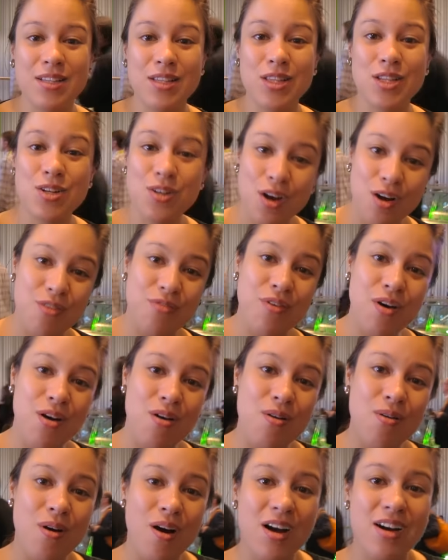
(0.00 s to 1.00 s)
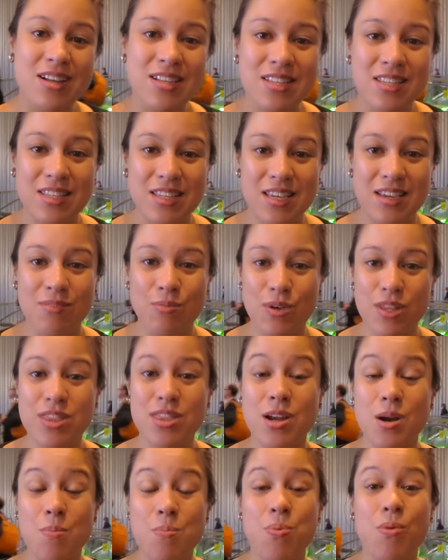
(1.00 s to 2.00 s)
Lenovo, honestly, with
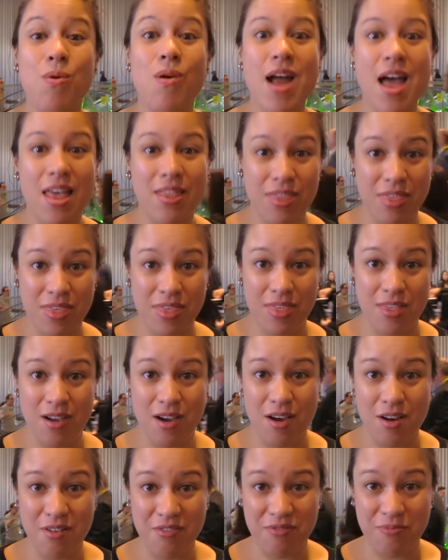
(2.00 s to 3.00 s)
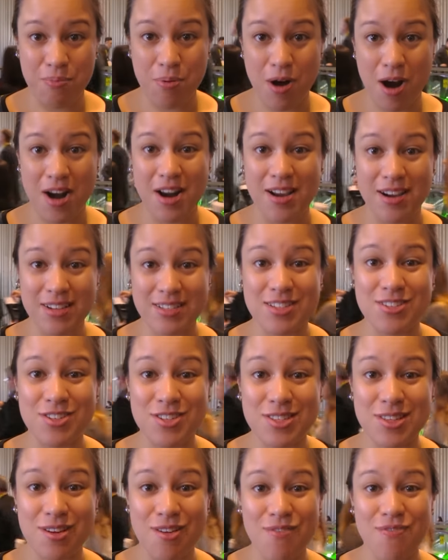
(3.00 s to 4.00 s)
their breadth of products and
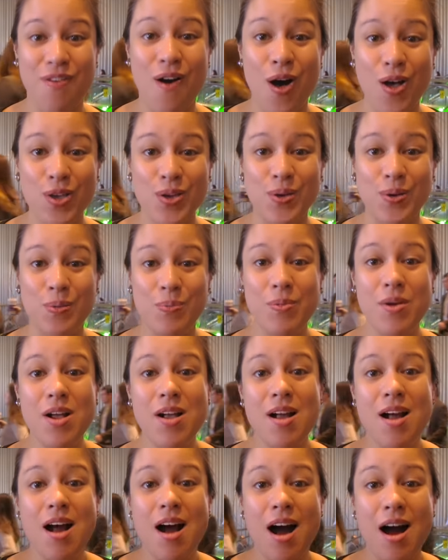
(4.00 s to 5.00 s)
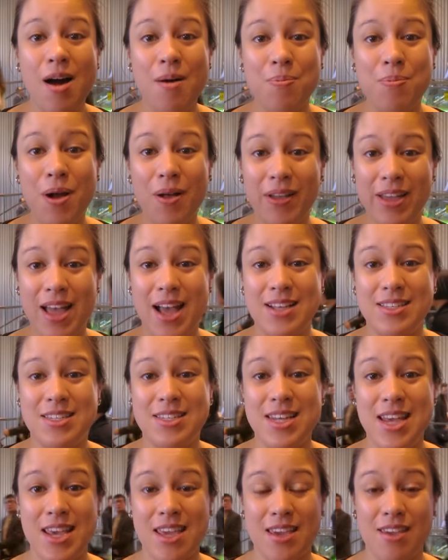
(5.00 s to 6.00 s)
just their volume, uh, probably had to
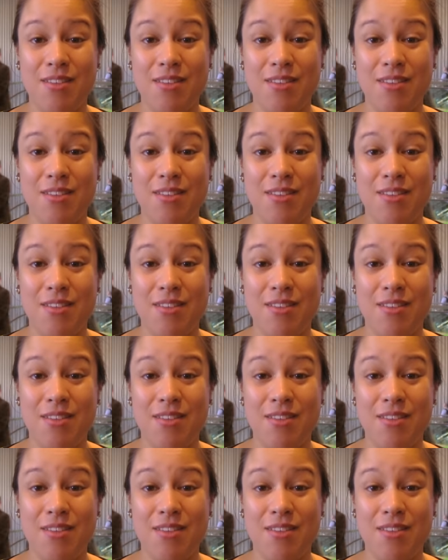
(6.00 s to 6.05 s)
take